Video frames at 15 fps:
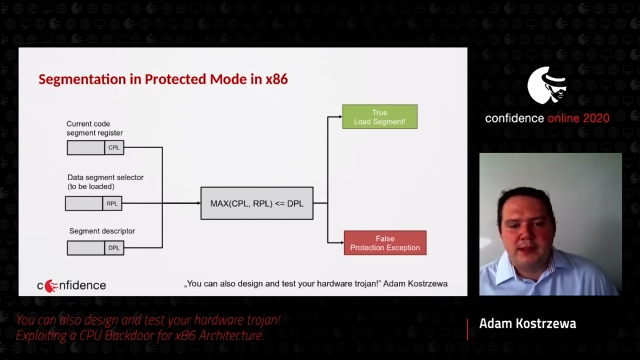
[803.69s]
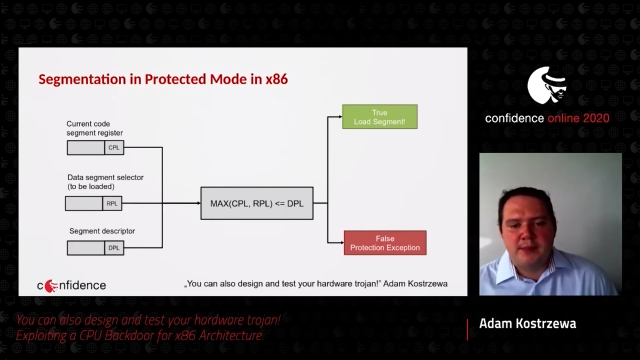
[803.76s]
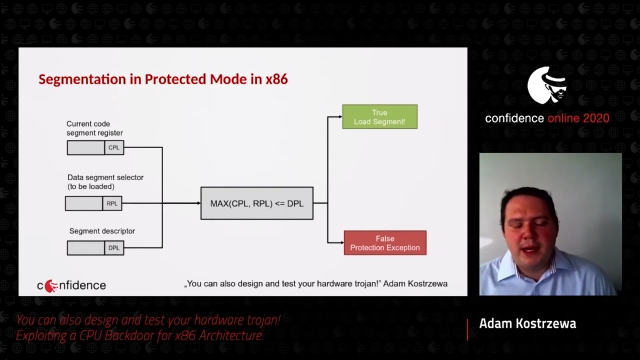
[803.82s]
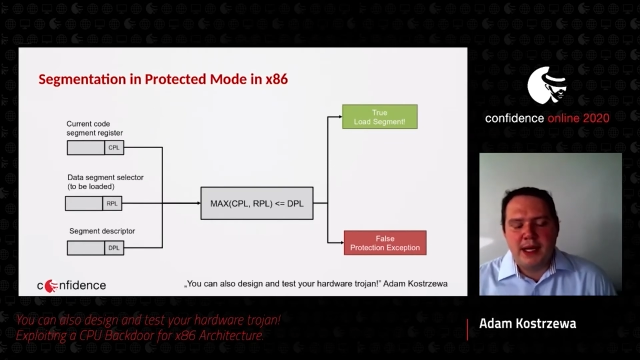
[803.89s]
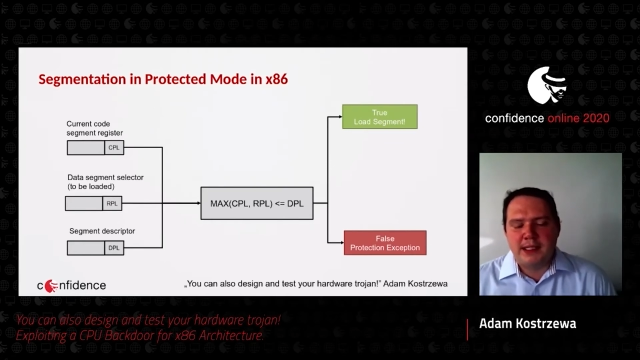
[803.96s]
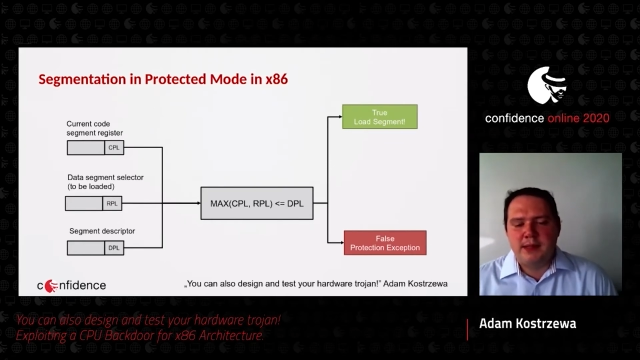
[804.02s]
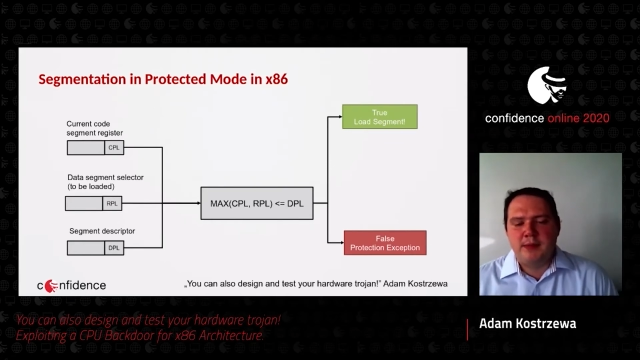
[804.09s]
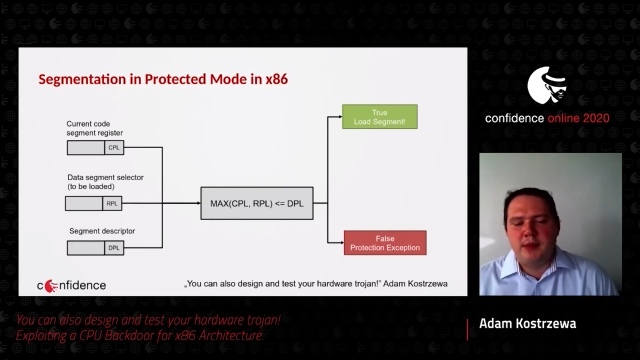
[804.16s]

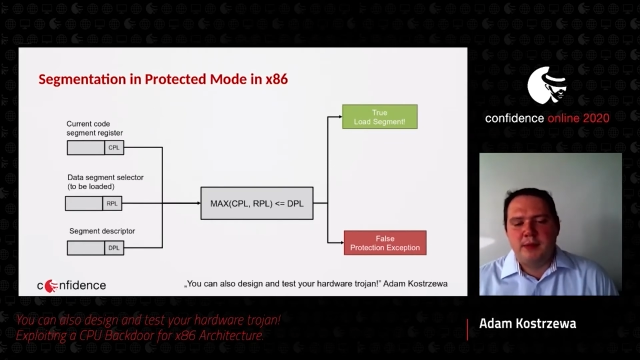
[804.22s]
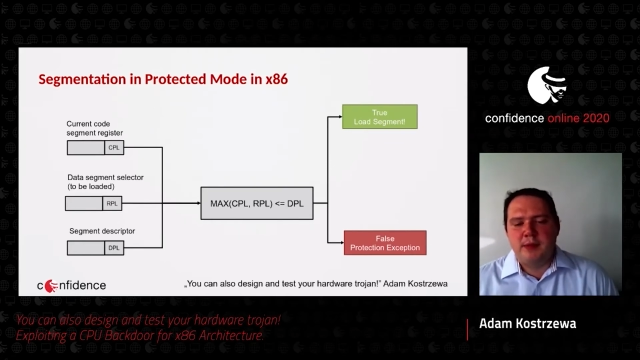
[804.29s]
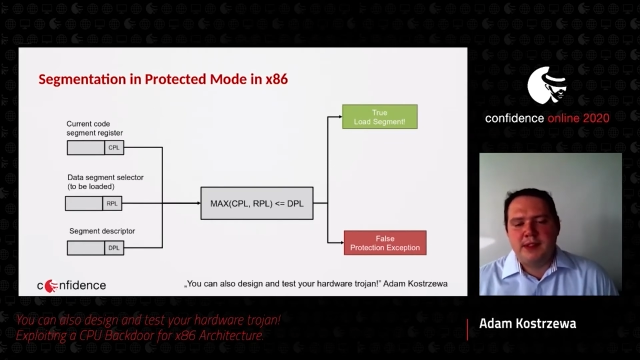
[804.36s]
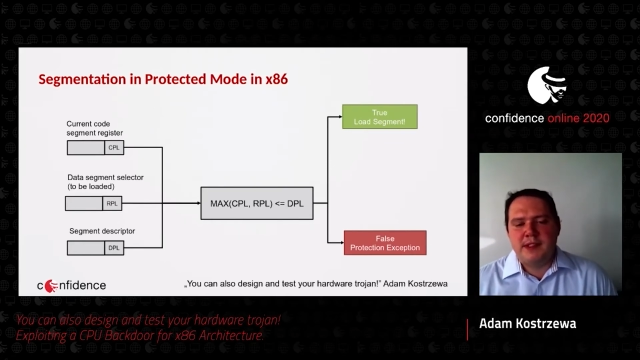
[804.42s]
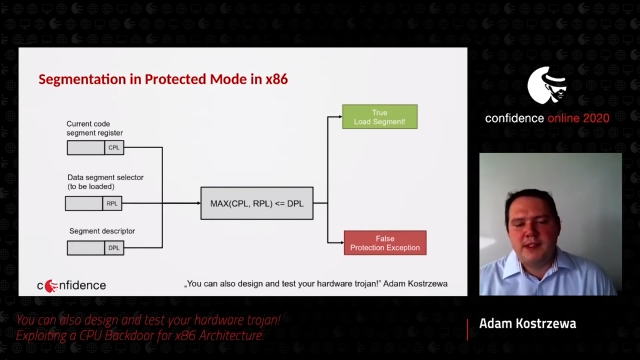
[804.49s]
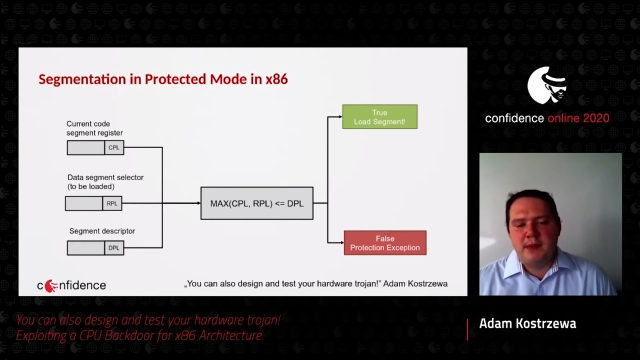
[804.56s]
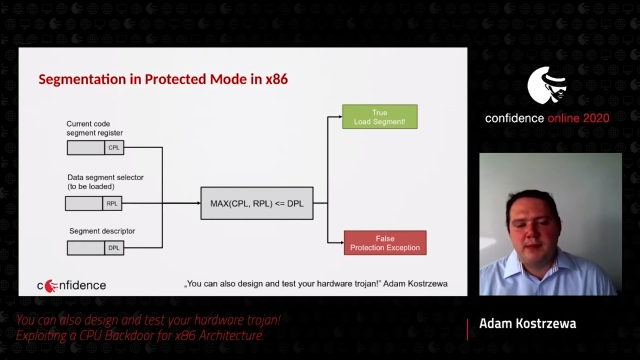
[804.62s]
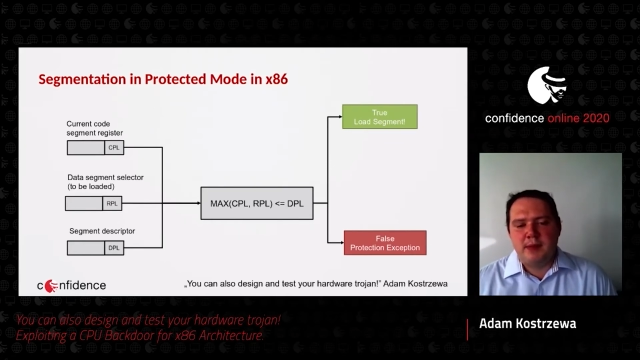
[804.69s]
maximum
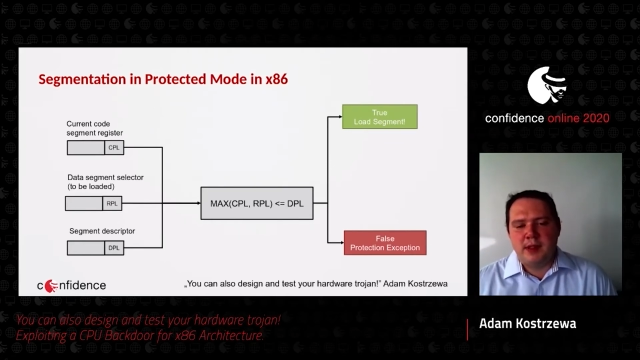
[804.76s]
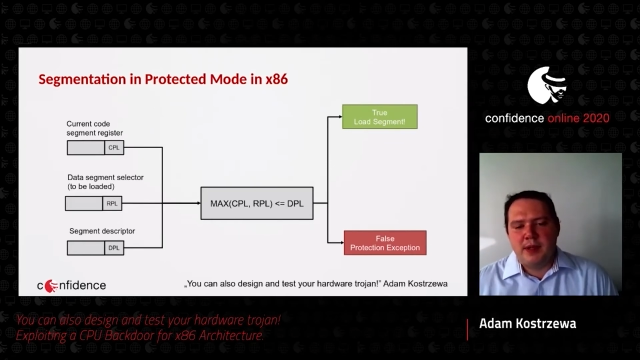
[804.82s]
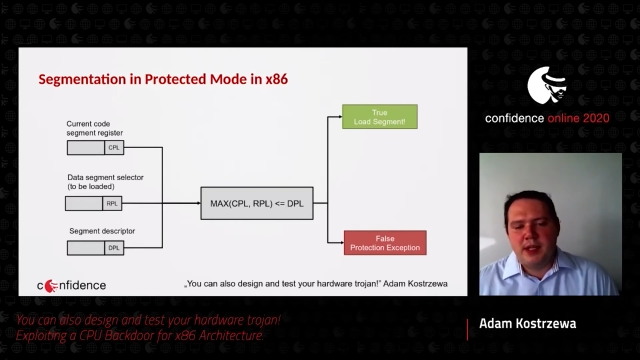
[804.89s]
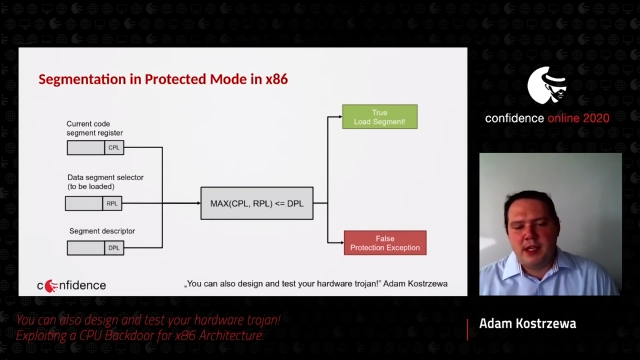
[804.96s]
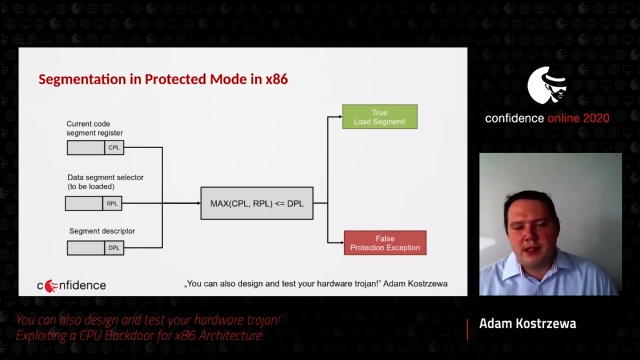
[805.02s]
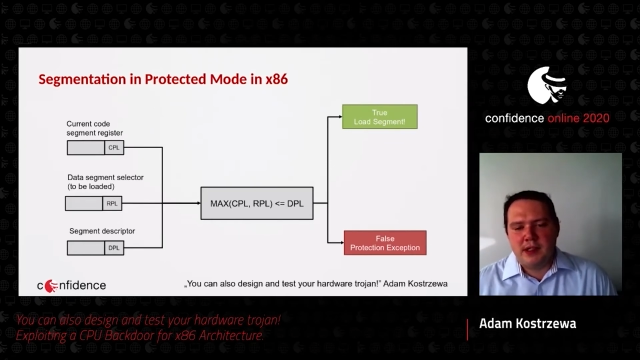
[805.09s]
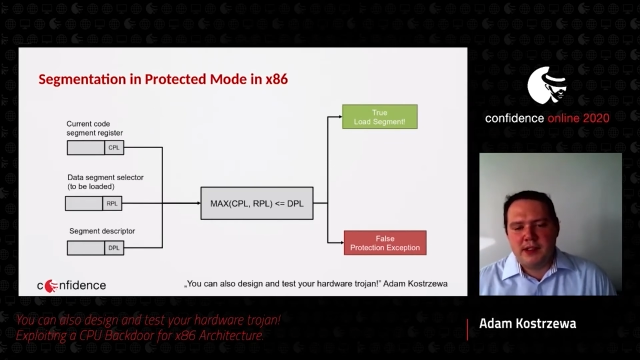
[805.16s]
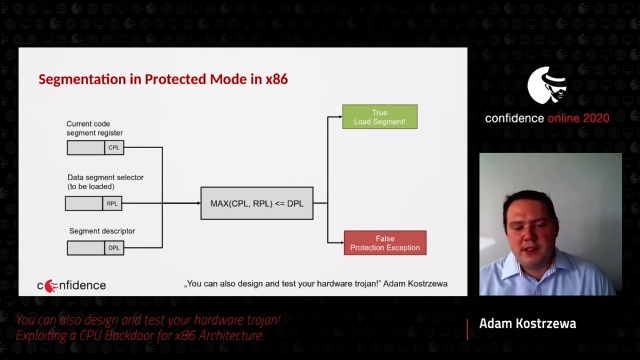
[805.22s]
is simply
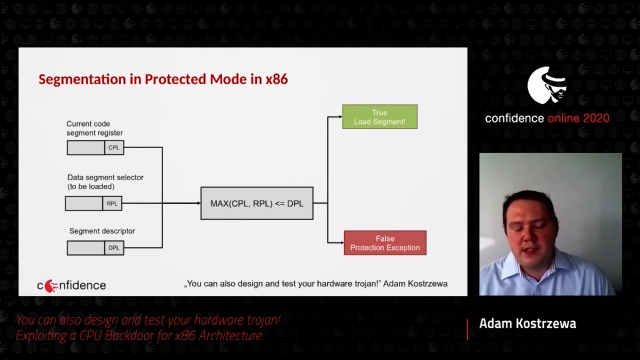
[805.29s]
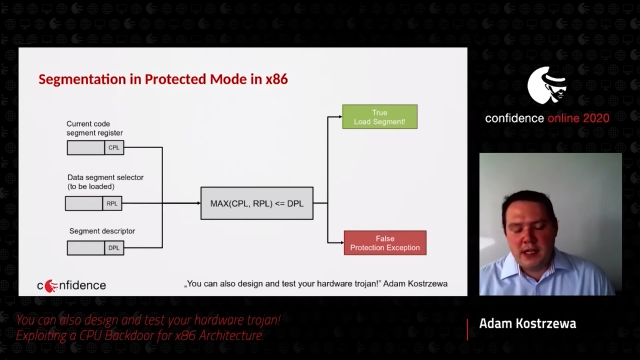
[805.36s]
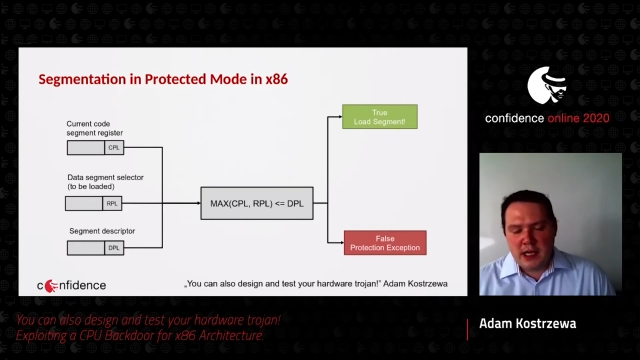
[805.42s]
because